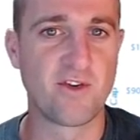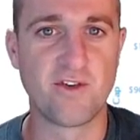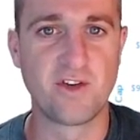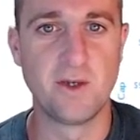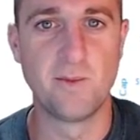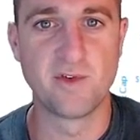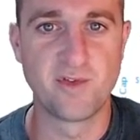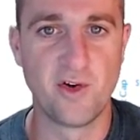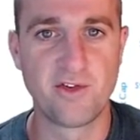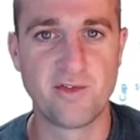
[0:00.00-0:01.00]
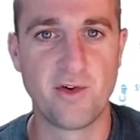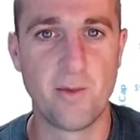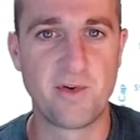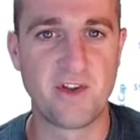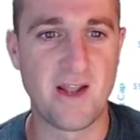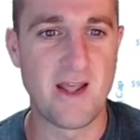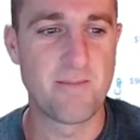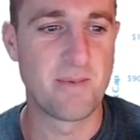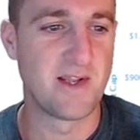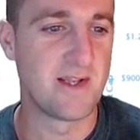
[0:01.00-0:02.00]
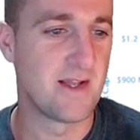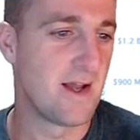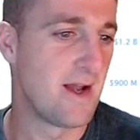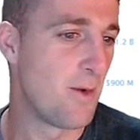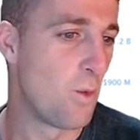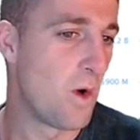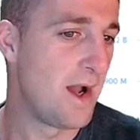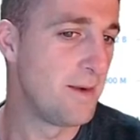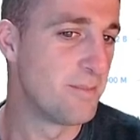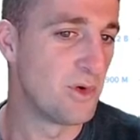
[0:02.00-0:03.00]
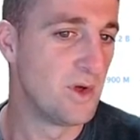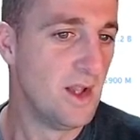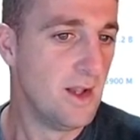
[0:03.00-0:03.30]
to scene with a 44% APY, but